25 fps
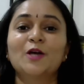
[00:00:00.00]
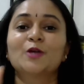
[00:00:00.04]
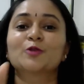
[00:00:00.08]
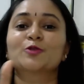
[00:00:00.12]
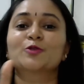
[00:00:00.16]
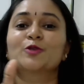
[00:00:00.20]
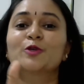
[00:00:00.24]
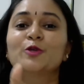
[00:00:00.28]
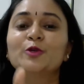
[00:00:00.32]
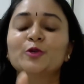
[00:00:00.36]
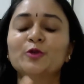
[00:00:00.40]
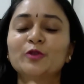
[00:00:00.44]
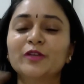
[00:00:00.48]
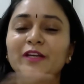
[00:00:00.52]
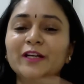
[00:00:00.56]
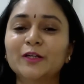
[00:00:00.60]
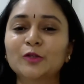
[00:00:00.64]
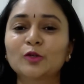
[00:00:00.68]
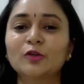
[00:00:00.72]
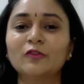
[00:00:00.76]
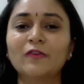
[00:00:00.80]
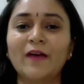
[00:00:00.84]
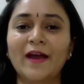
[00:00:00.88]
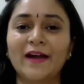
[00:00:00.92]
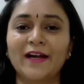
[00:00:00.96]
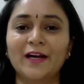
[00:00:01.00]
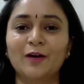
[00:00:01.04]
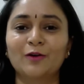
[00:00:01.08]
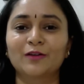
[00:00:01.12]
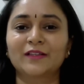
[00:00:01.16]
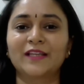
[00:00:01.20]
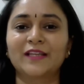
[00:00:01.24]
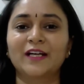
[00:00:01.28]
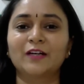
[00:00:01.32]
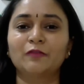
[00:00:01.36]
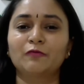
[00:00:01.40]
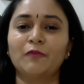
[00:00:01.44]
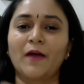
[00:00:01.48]
So you need to find out
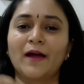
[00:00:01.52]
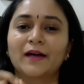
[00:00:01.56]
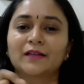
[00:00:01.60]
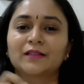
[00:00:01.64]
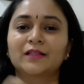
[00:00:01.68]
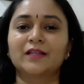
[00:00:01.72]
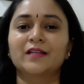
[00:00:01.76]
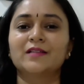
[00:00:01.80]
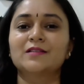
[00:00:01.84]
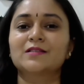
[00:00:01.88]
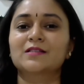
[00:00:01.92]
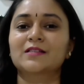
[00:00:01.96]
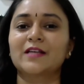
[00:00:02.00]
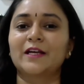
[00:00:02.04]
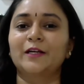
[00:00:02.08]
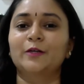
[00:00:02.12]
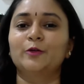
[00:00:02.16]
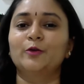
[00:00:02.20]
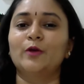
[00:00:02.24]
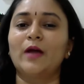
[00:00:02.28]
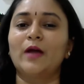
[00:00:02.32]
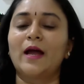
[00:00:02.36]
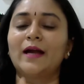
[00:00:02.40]
that factor inside you,